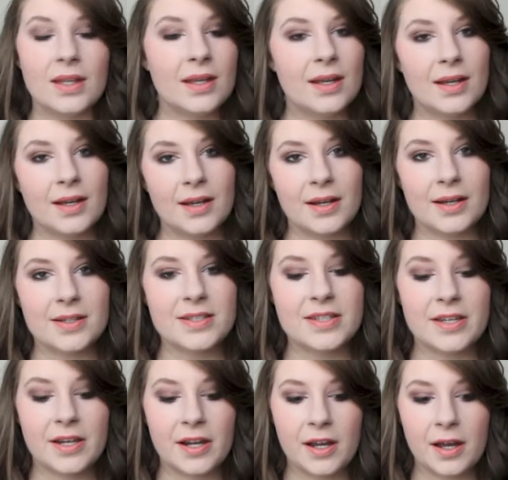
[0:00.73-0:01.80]
Hey guys,
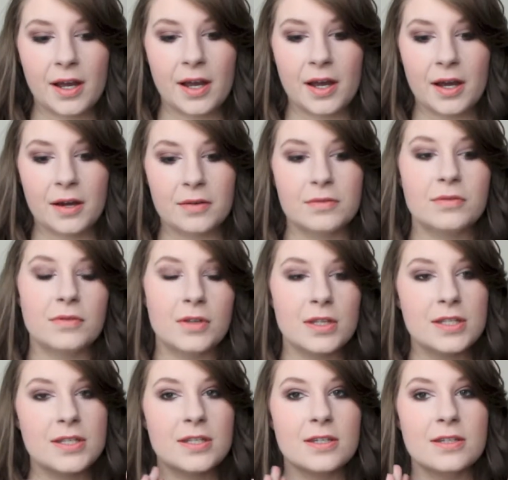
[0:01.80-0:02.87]
today
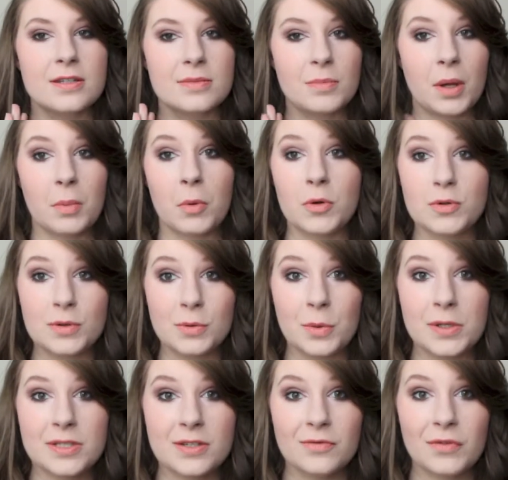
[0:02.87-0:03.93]
this is my most
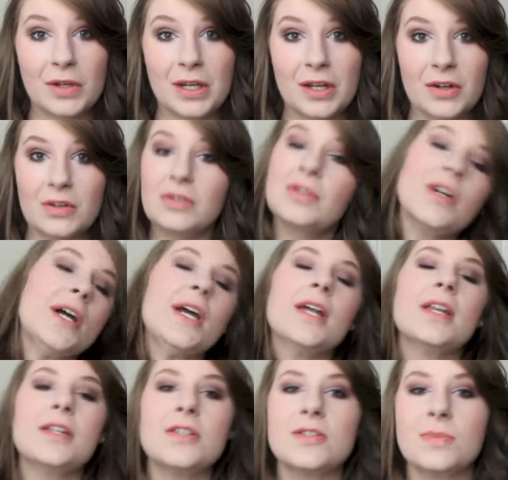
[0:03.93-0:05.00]
requested video.
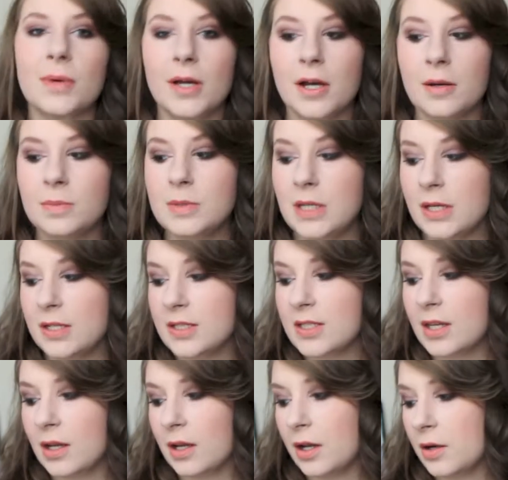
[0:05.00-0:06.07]
It is my updated
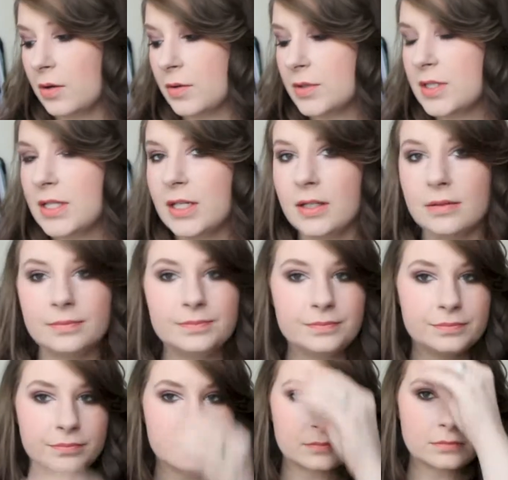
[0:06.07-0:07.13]
skincare routine.
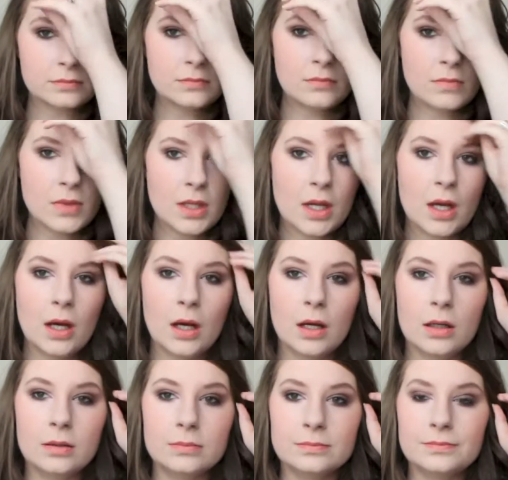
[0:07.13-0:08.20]

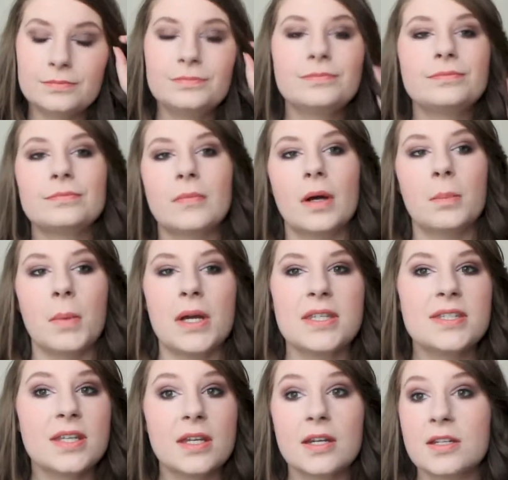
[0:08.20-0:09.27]
My
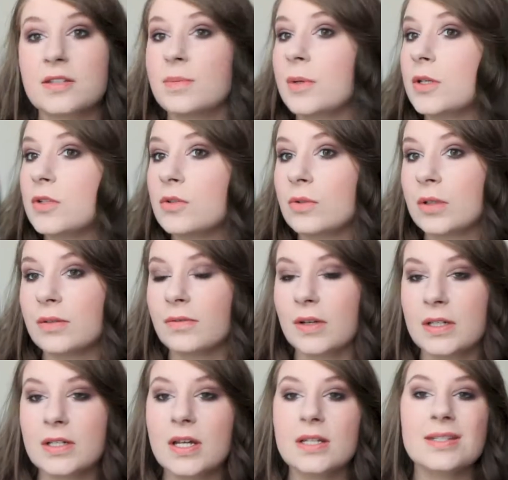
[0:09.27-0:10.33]
skin has been doing
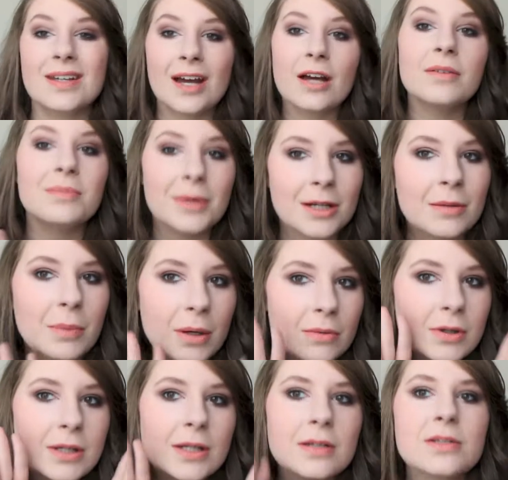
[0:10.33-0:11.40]
fantastic. I have makeup on
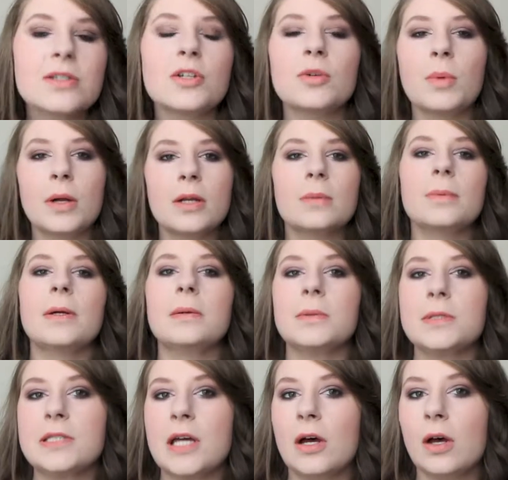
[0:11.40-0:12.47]
right now, so you might not be
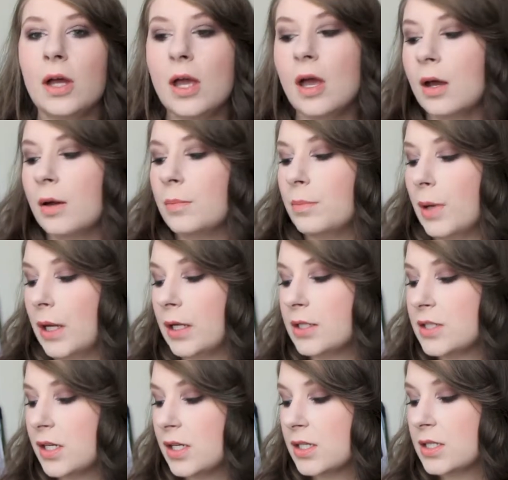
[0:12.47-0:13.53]
able to tell. But
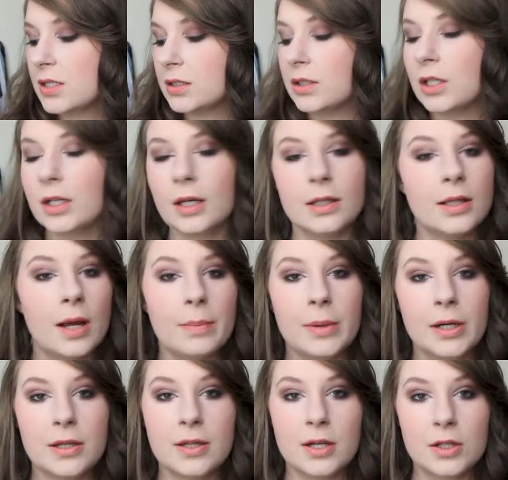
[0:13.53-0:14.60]
it does look a lot
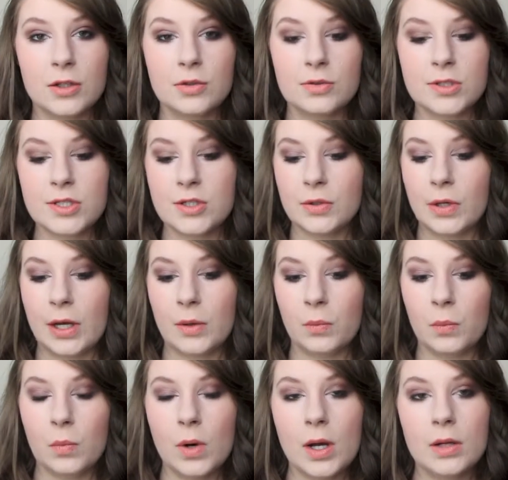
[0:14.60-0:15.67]
better than it used to,
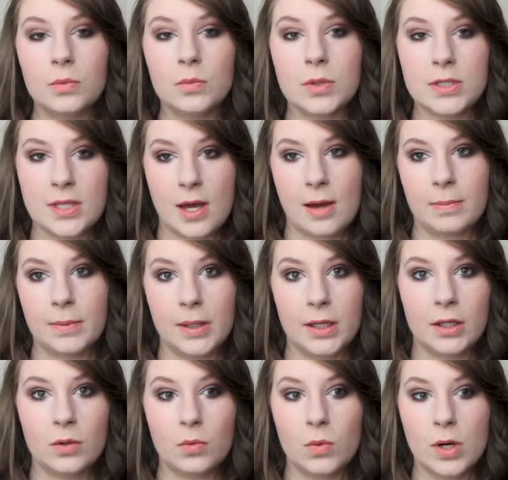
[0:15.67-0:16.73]
and what was
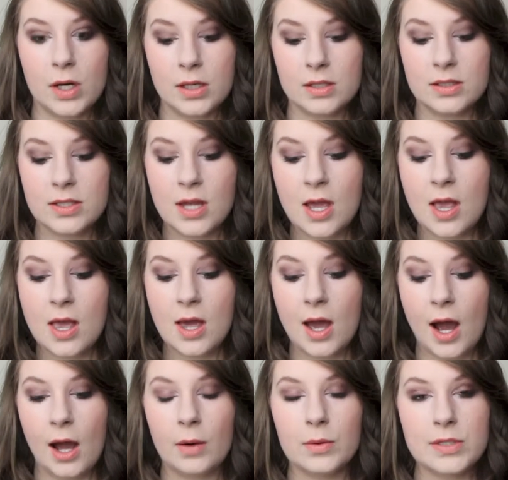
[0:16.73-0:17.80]
happening was
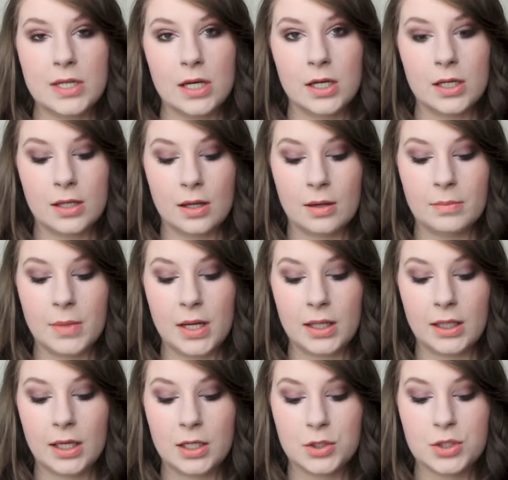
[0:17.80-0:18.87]
I was on a
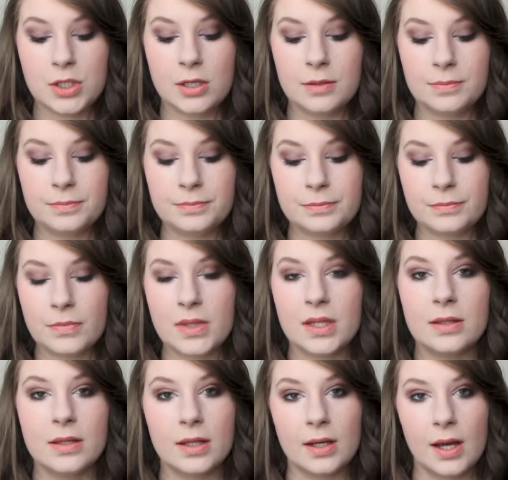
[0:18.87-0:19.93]
medication
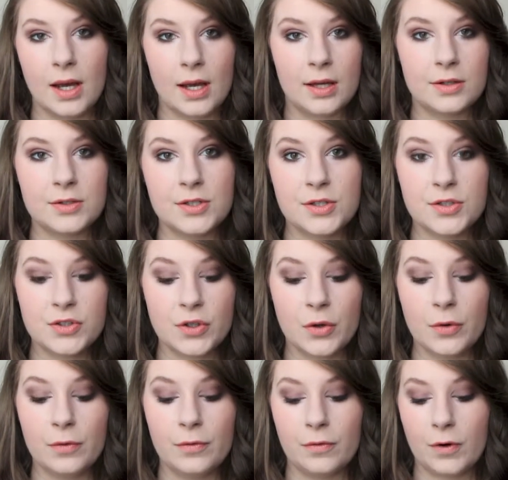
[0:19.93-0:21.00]
that had
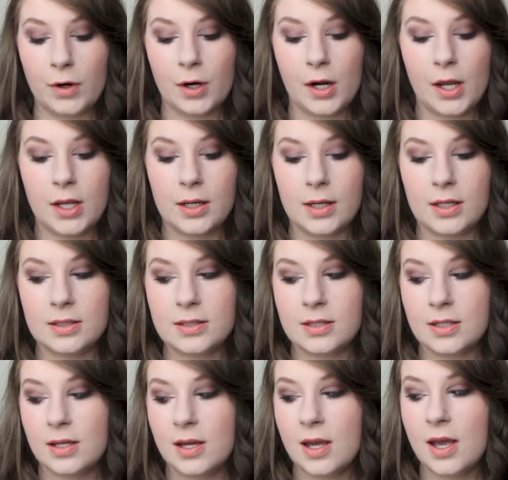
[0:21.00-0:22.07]
sulfur in
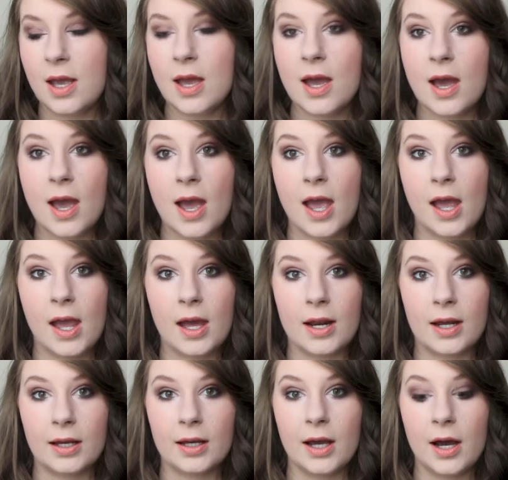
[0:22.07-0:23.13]
it, and
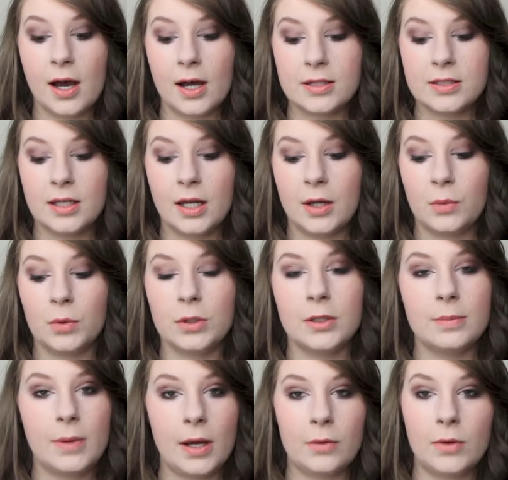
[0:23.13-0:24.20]
I got a
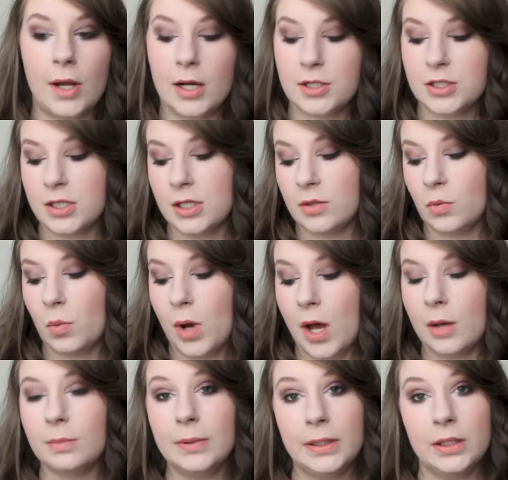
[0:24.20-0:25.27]
really bad reaction
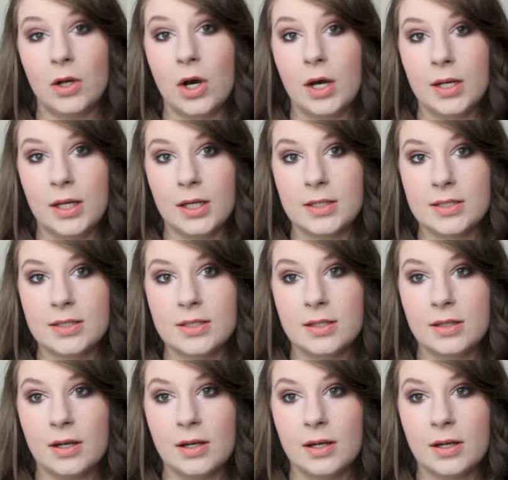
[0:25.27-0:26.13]
while being on it.